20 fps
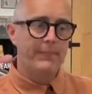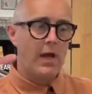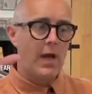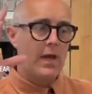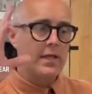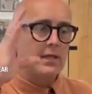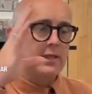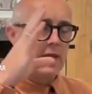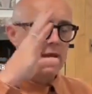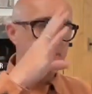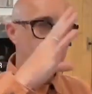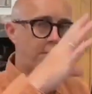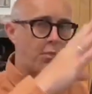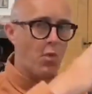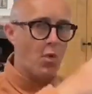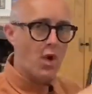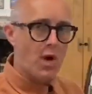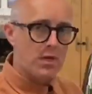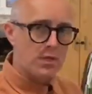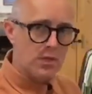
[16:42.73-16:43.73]
I get
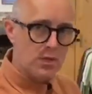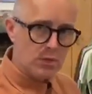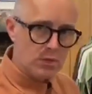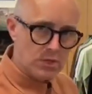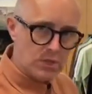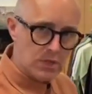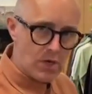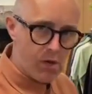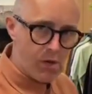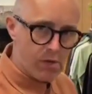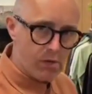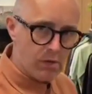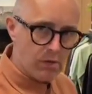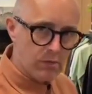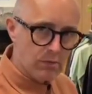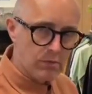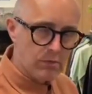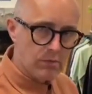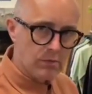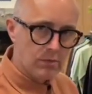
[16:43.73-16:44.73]
brand new stock,
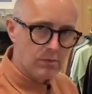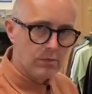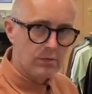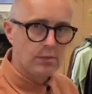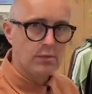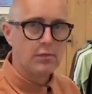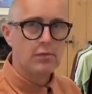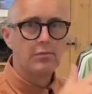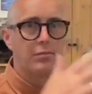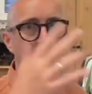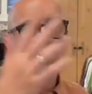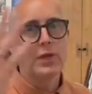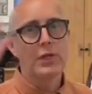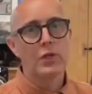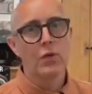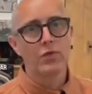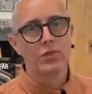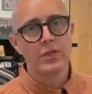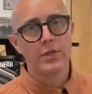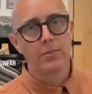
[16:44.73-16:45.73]
but it
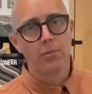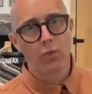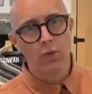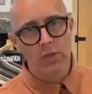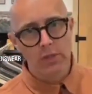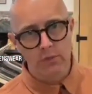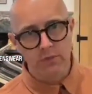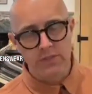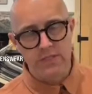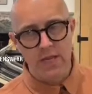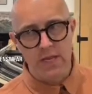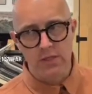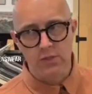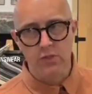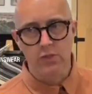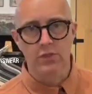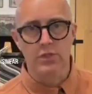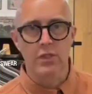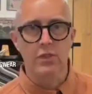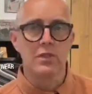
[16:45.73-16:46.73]
goes in the pre-love
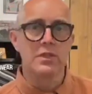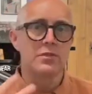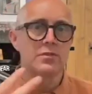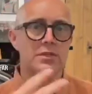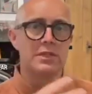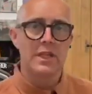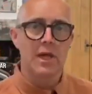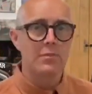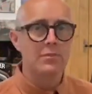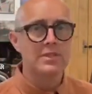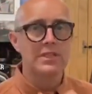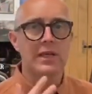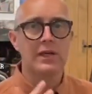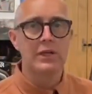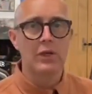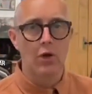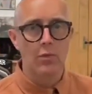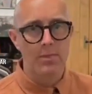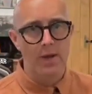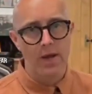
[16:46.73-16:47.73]
section. So I'm
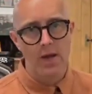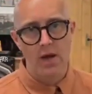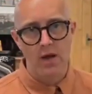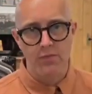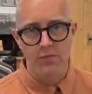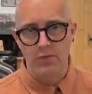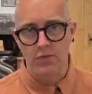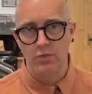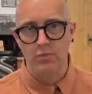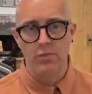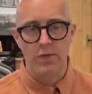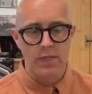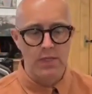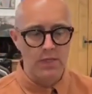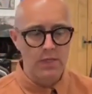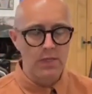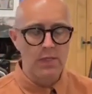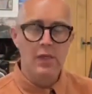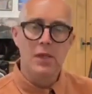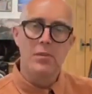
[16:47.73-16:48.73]
selling it on behalf of
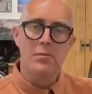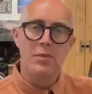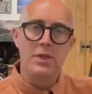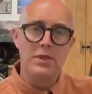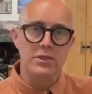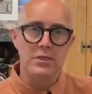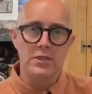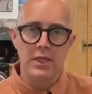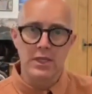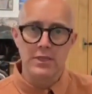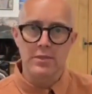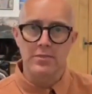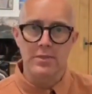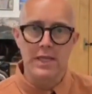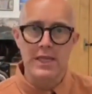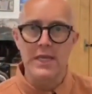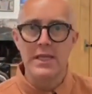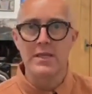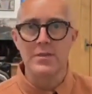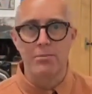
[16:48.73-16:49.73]
somebody, but it
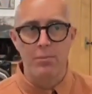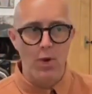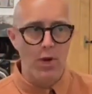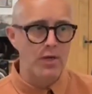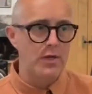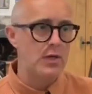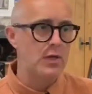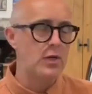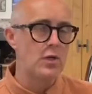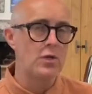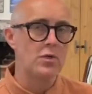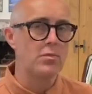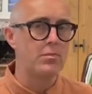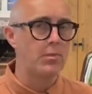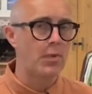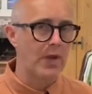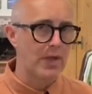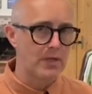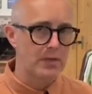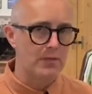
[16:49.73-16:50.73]
is brand new,
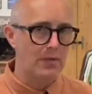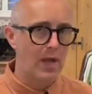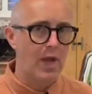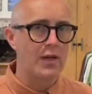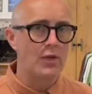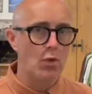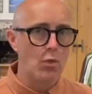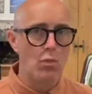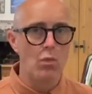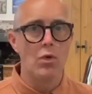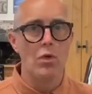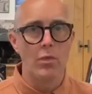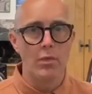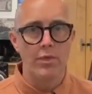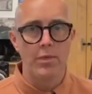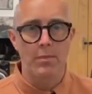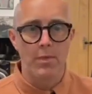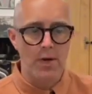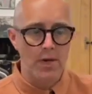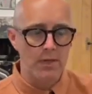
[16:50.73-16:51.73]
but I don't work
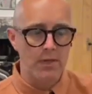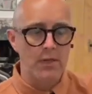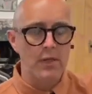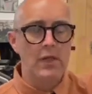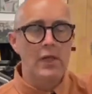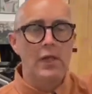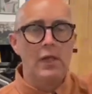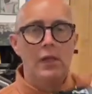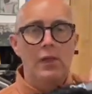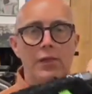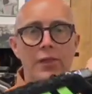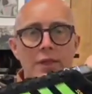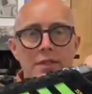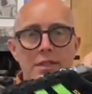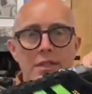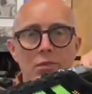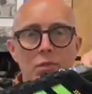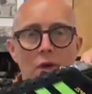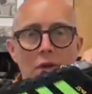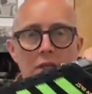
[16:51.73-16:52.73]
with the brand.
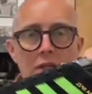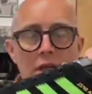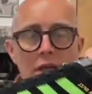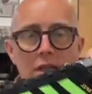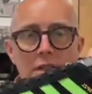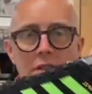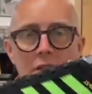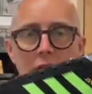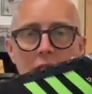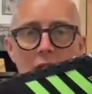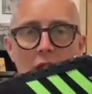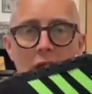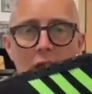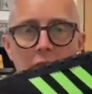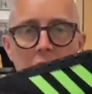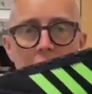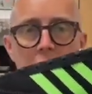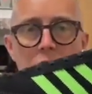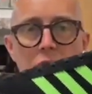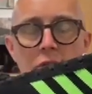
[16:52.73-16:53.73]
This is one of these
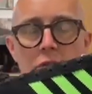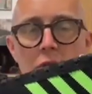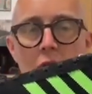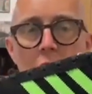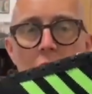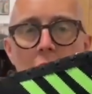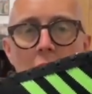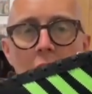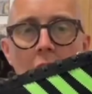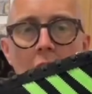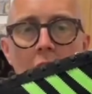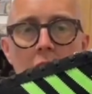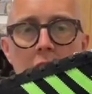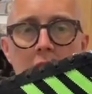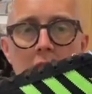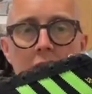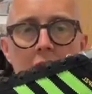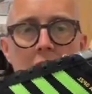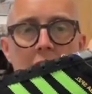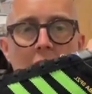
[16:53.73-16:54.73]
exceptions. So
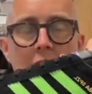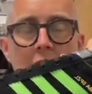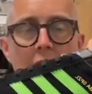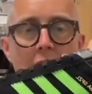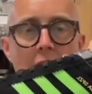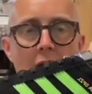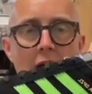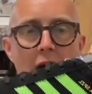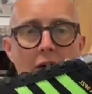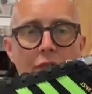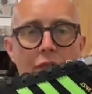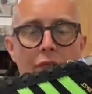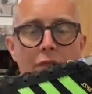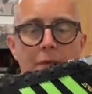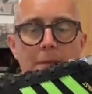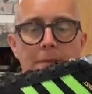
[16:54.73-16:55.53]
size 9.5,